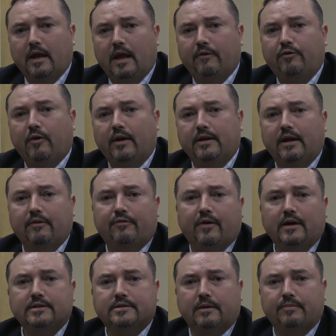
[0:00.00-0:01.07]
If you
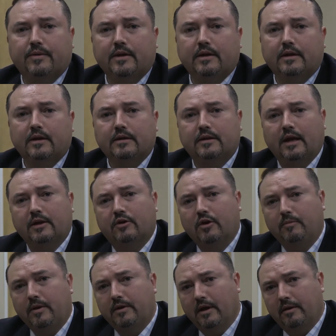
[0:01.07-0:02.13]
identify something that
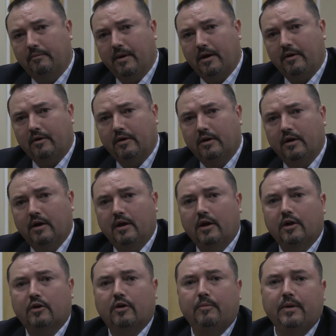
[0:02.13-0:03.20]
could be done better,
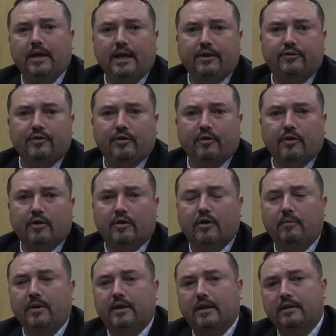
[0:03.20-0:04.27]
could be easier,
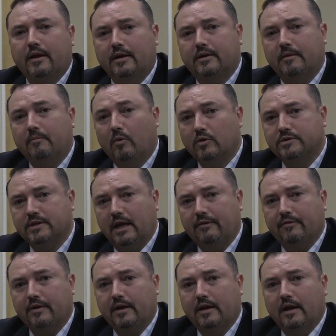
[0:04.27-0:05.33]
could be conducted more
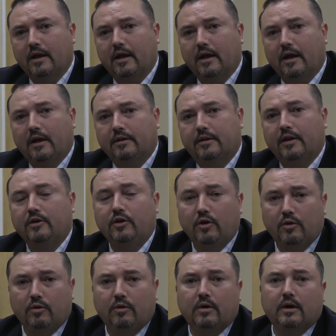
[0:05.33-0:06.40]
safely, then
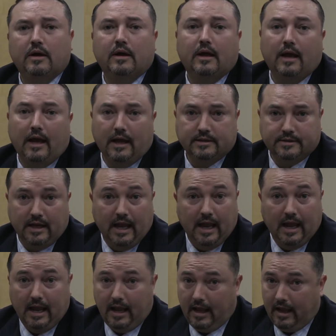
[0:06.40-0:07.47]
you, as
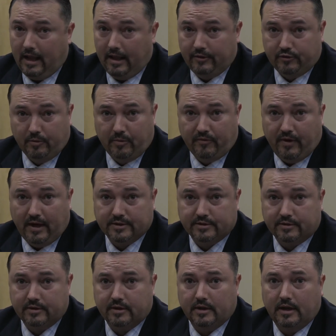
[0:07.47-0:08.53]

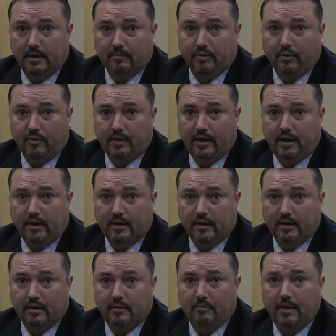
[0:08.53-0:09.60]
supervisor, employee,
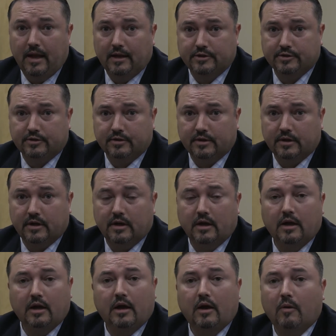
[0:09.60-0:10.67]
manager,
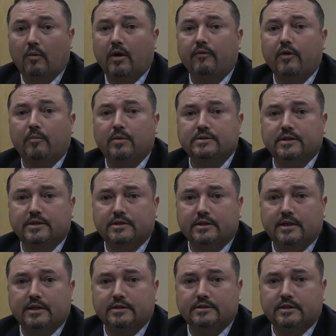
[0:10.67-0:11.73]
whatever your position
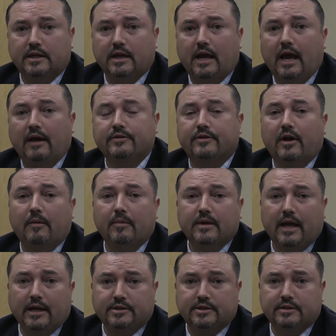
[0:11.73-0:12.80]
is, has an
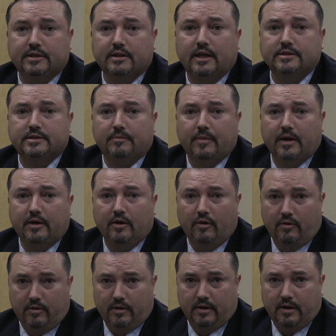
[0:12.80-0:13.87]
obligation to let somebody
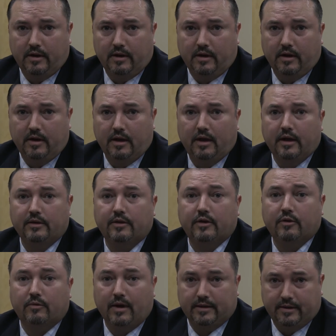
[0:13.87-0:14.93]
know to
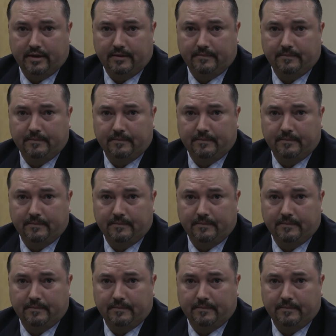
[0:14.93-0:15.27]
correct it.